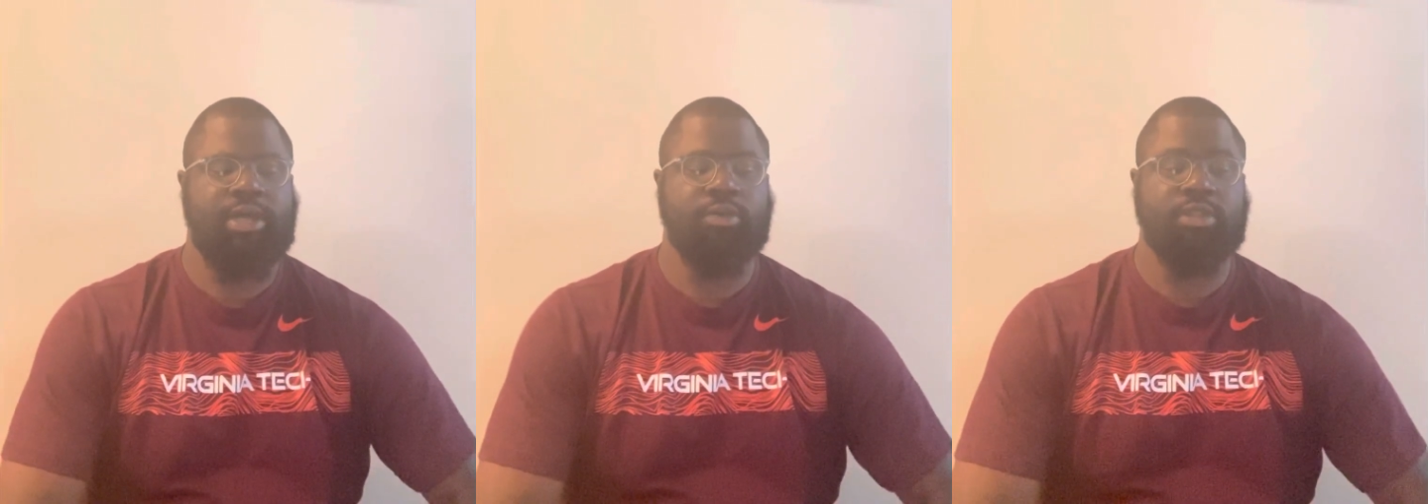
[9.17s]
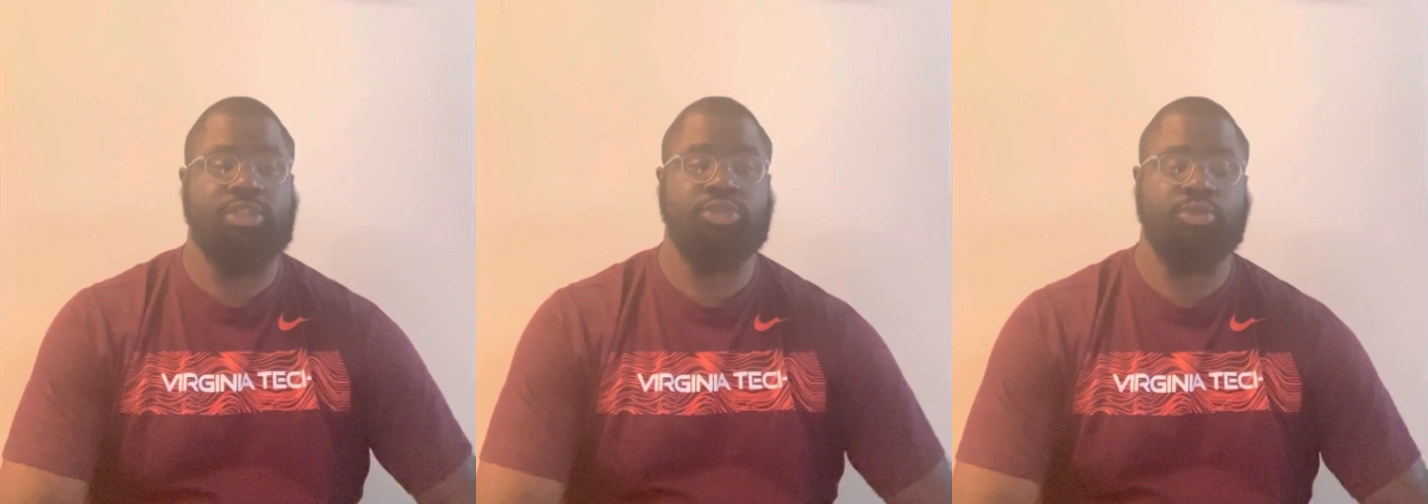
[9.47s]
had
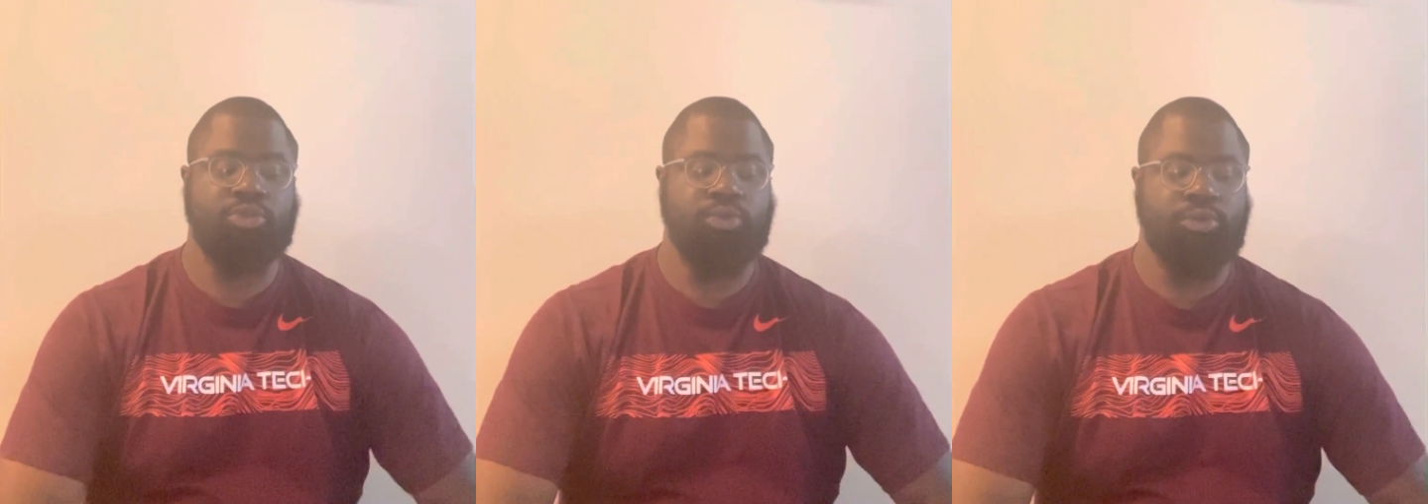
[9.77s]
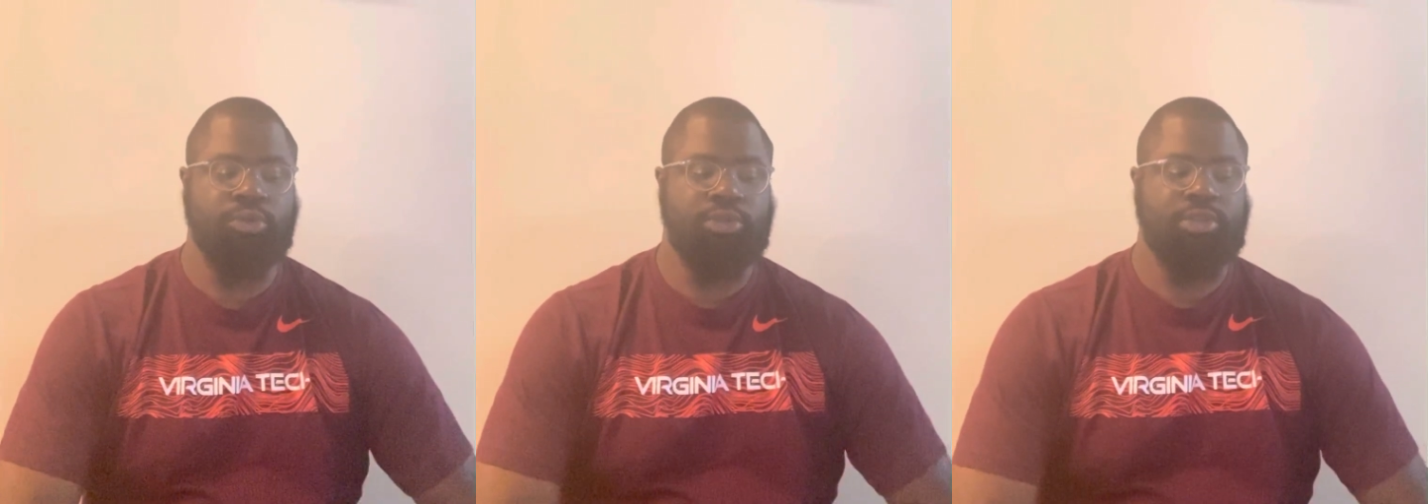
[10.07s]
only two
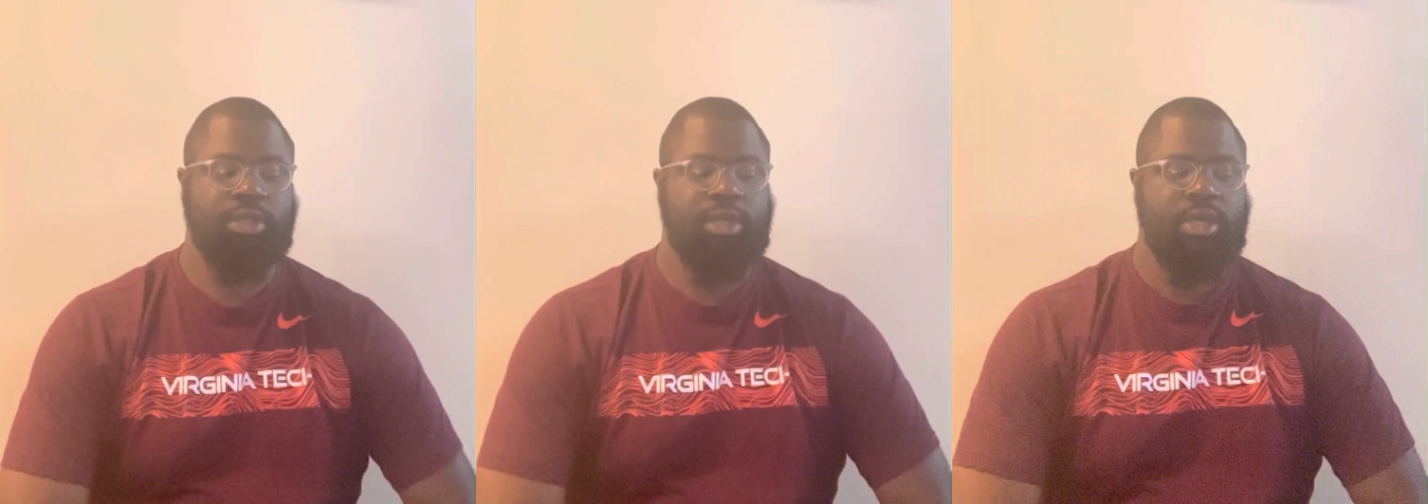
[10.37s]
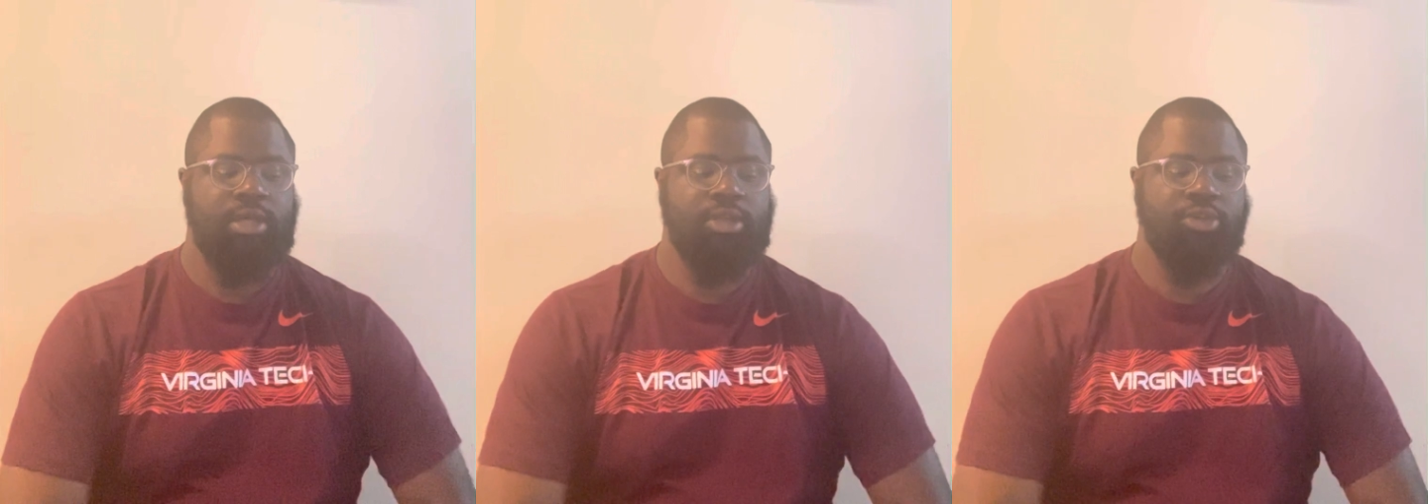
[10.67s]
schools,
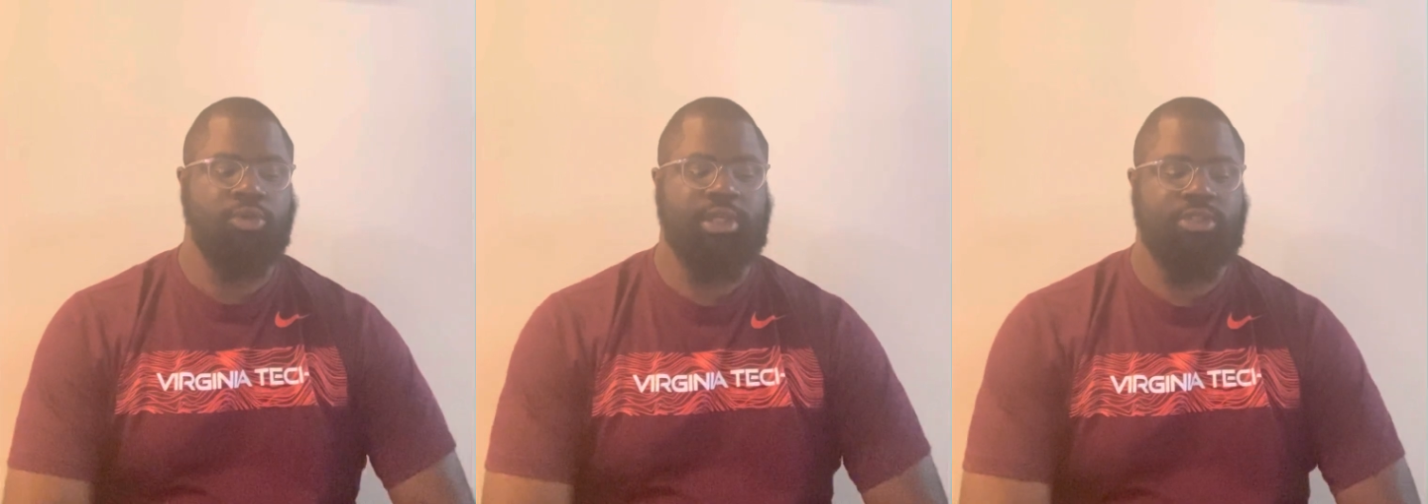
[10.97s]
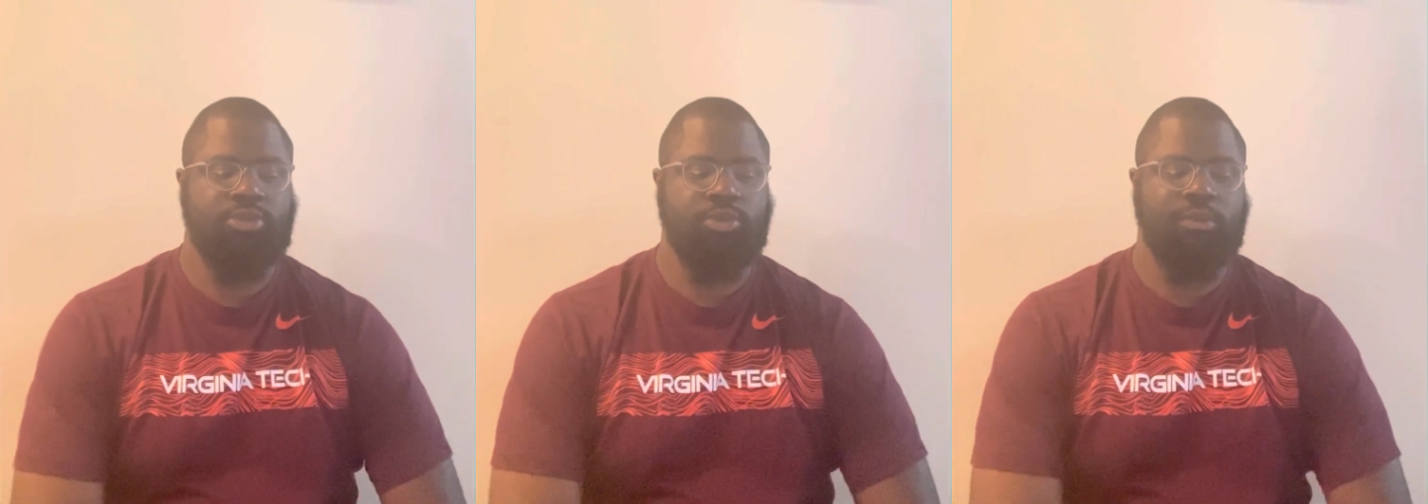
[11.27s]
the New Kent
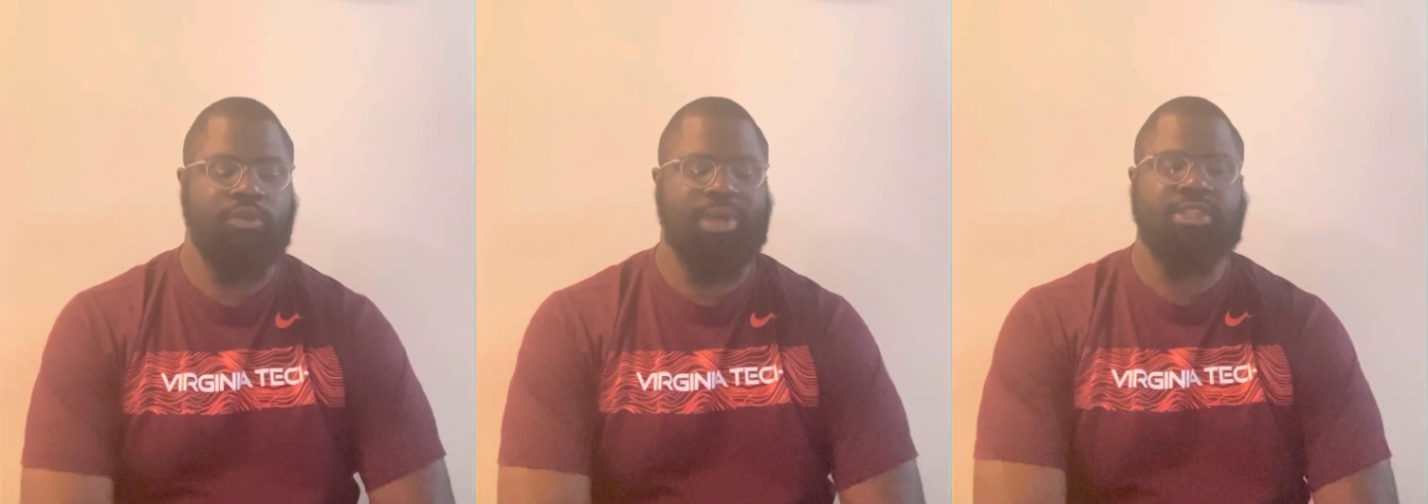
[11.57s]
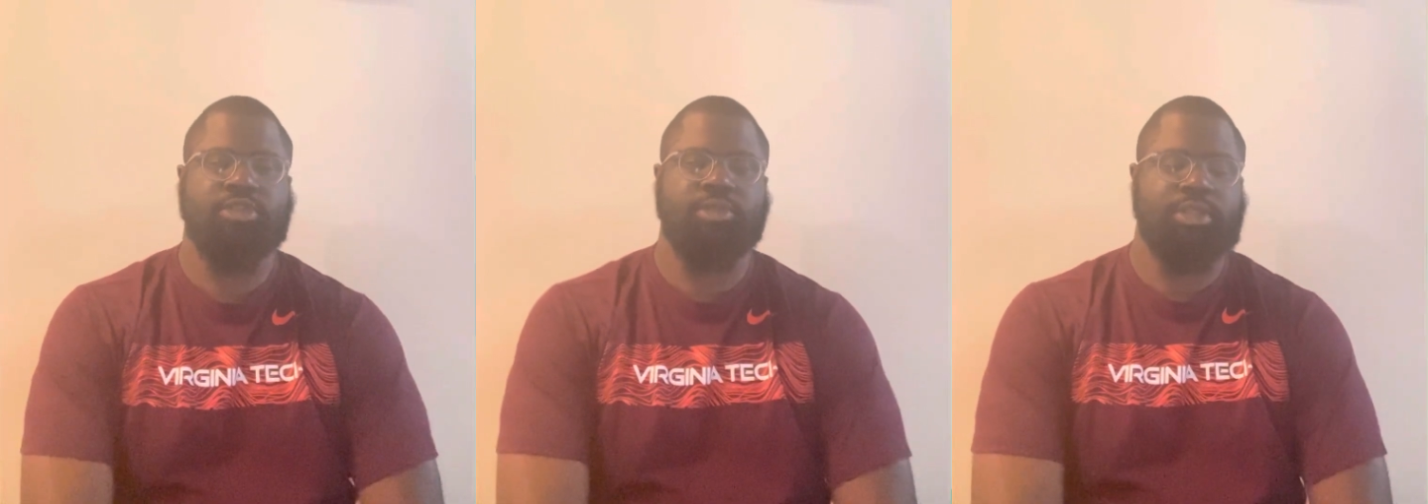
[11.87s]
School for white
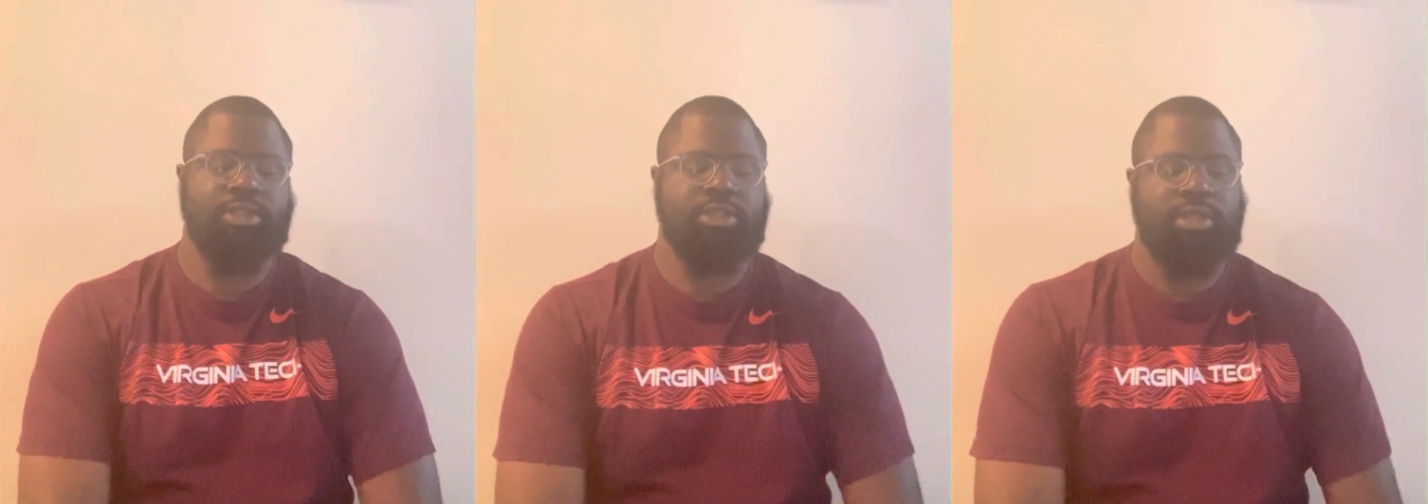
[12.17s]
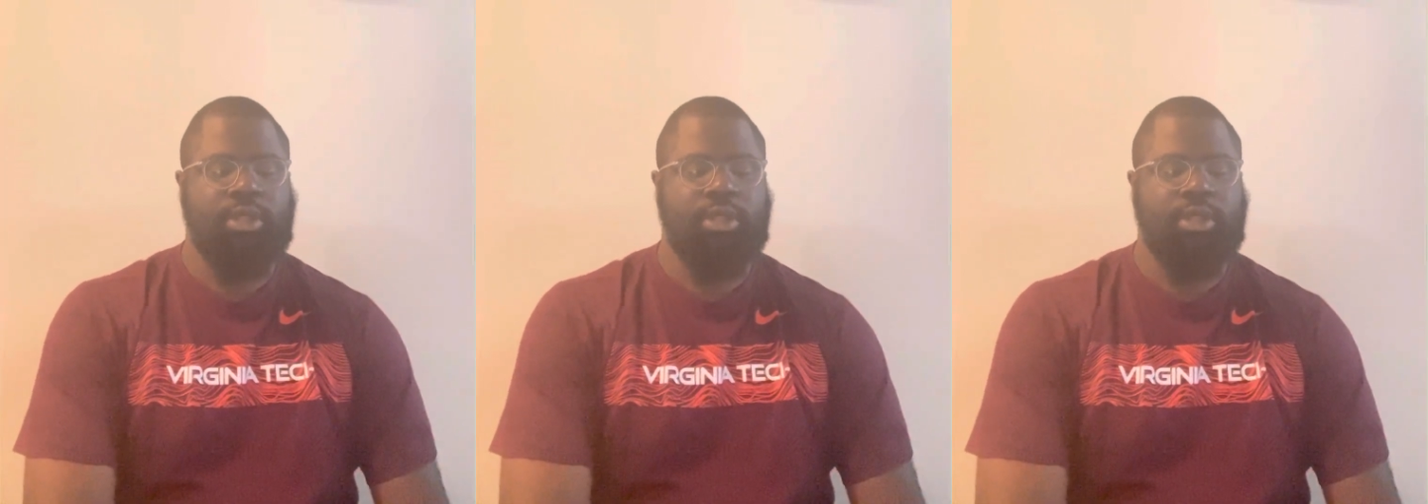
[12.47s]
students